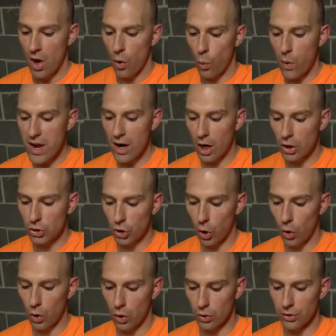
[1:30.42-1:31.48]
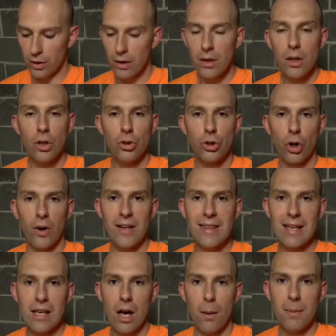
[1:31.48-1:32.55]
We are told during
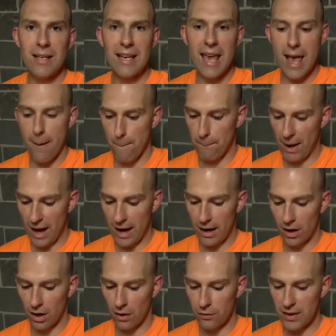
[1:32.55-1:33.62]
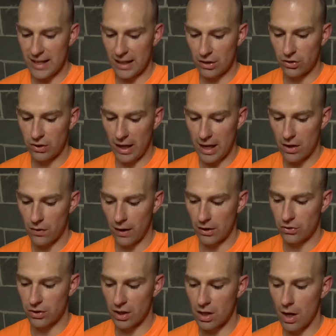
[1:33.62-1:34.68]
the coming empire of the
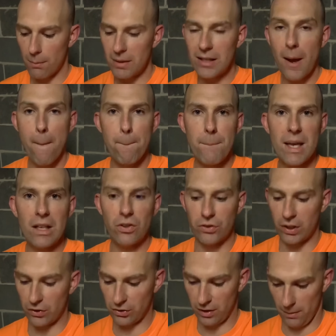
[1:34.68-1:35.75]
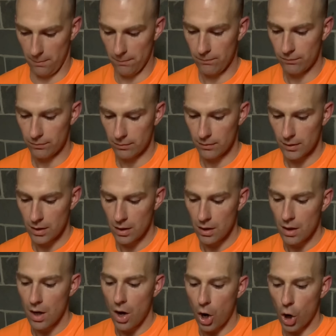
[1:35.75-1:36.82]
Antichrist, the coming beast system,
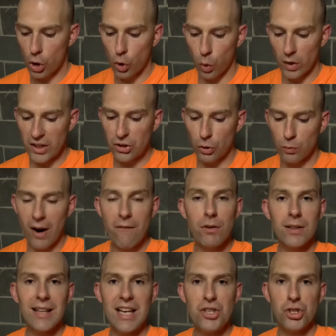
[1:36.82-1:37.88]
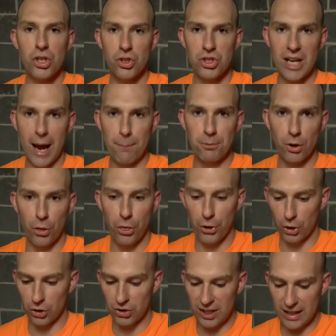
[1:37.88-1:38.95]
according to Revelation chapter
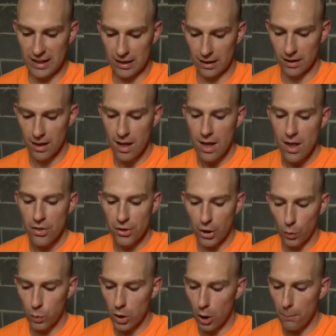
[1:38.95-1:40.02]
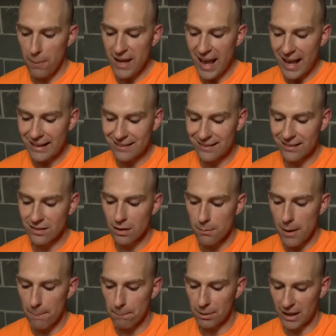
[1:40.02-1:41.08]
13, there will be a system
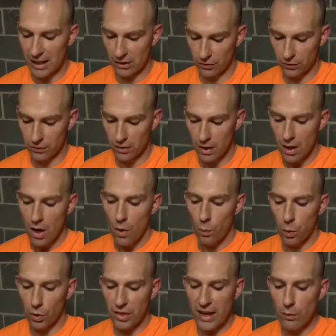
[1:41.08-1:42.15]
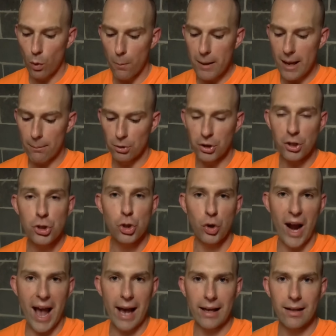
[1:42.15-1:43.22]
in place where they will be able to
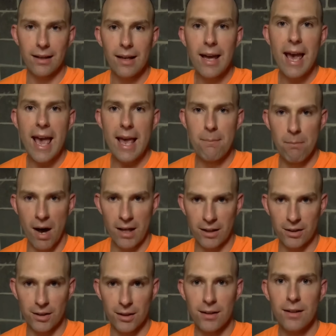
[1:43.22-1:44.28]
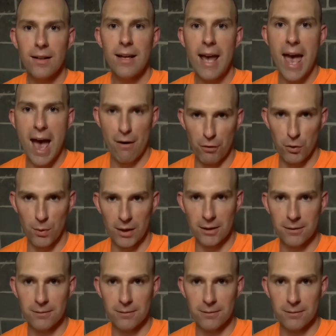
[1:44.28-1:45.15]
track and monitor everyone.